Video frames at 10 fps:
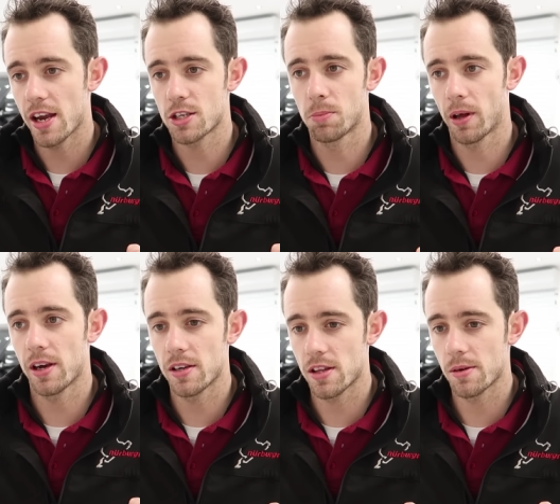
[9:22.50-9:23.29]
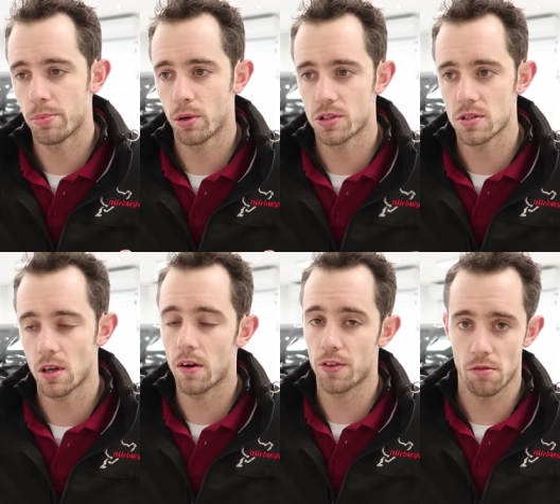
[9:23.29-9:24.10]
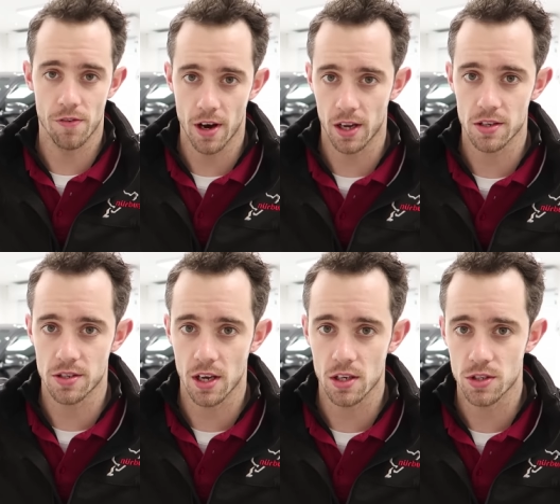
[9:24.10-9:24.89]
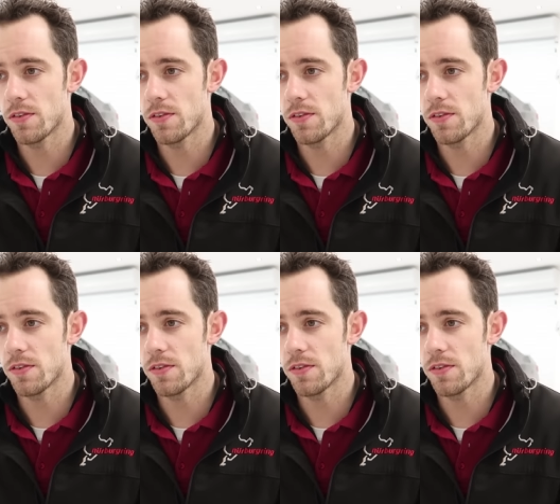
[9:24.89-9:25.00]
I explain the importance of the refining stage.